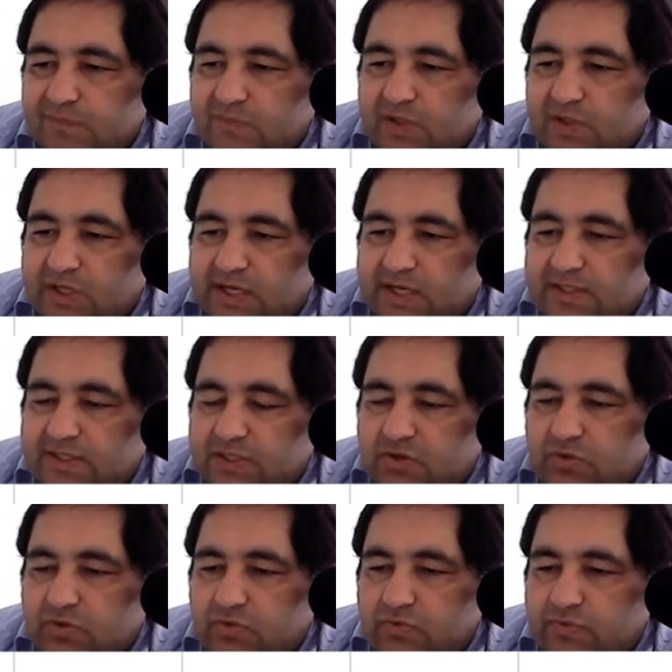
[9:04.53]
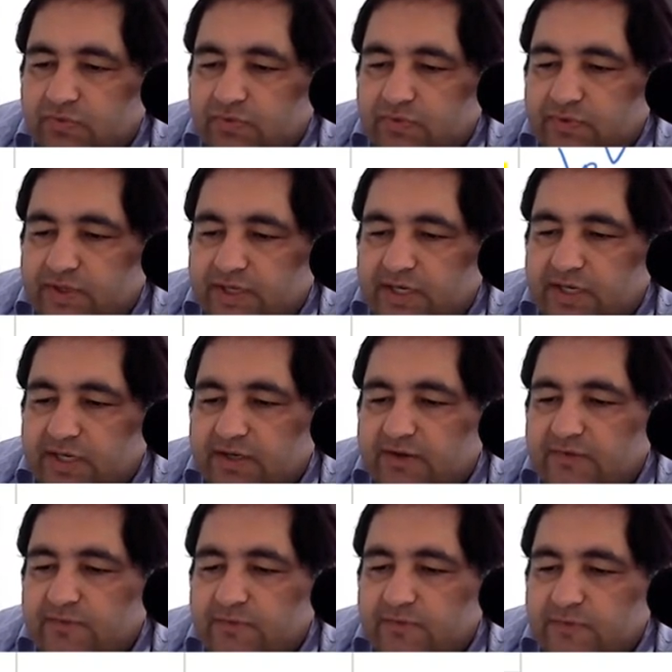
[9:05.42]
as you can
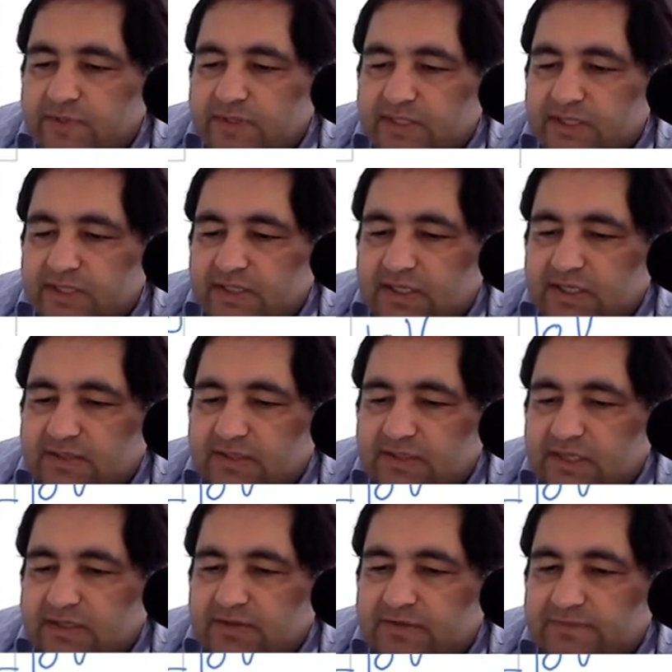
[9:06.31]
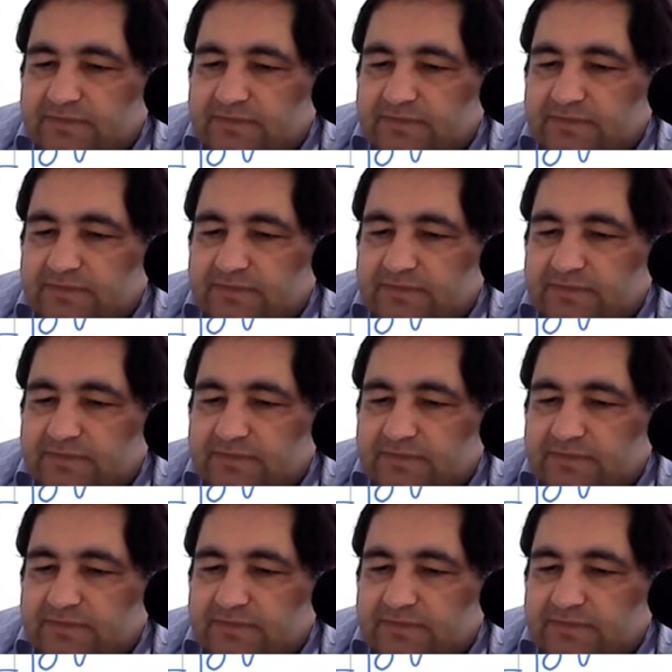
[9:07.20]
see that here.